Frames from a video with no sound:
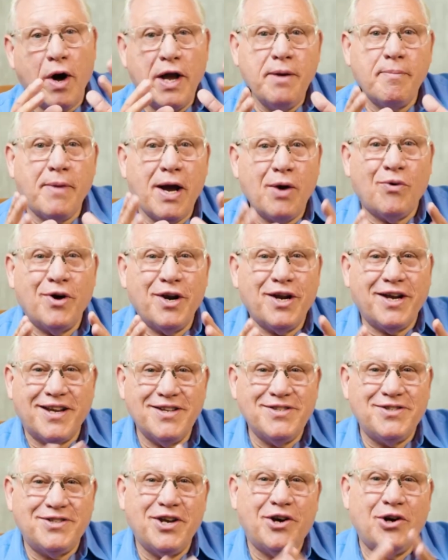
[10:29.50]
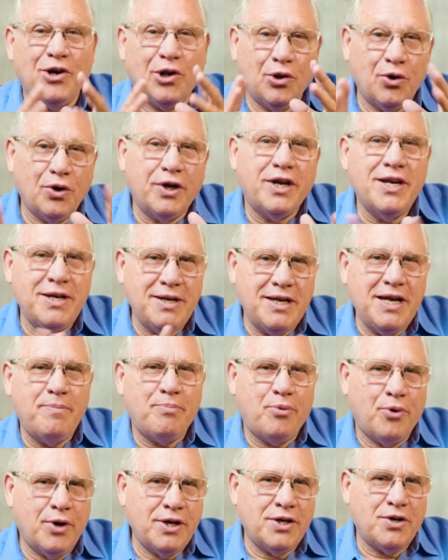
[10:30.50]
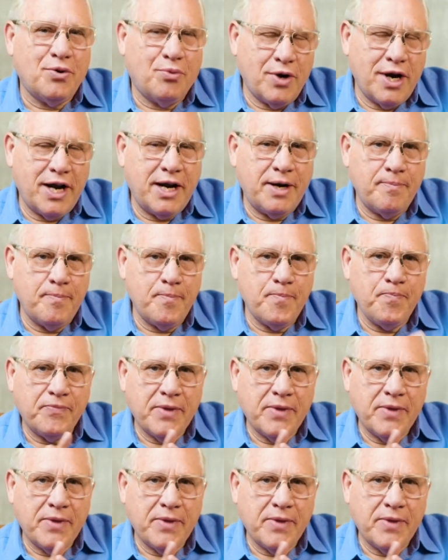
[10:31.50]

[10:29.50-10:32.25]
why you might want to consider looking deeper into rain.